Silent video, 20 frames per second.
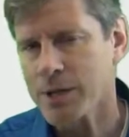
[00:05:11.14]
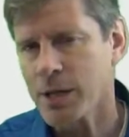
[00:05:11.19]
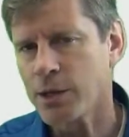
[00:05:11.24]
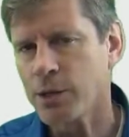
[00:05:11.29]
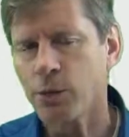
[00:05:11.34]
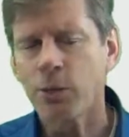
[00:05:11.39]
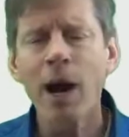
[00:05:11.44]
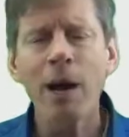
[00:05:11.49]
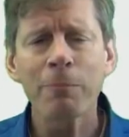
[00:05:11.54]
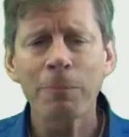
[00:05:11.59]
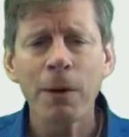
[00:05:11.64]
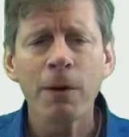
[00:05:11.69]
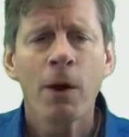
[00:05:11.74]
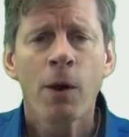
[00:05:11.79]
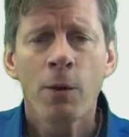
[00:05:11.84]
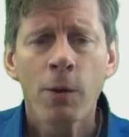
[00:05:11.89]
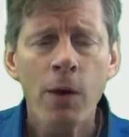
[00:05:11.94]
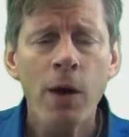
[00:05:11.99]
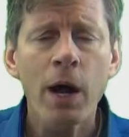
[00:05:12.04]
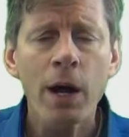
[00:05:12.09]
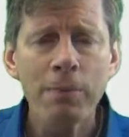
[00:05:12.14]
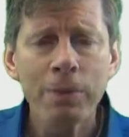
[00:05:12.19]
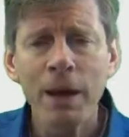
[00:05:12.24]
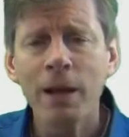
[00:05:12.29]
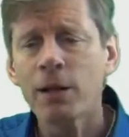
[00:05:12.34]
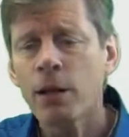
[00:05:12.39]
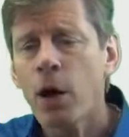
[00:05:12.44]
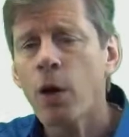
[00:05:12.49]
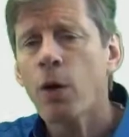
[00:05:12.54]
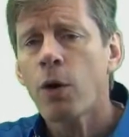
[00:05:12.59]
I do, right? But we want to be
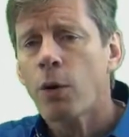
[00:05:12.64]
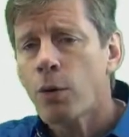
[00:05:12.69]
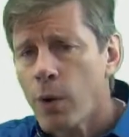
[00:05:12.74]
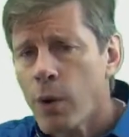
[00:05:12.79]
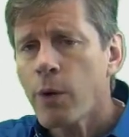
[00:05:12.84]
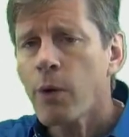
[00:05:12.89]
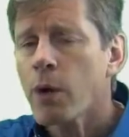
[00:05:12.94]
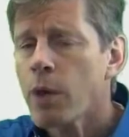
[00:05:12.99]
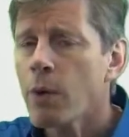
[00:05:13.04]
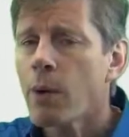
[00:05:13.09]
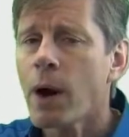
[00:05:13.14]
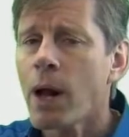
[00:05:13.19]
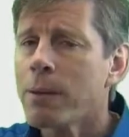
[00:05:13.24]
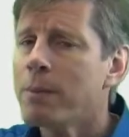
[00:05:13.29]
a lower. We really want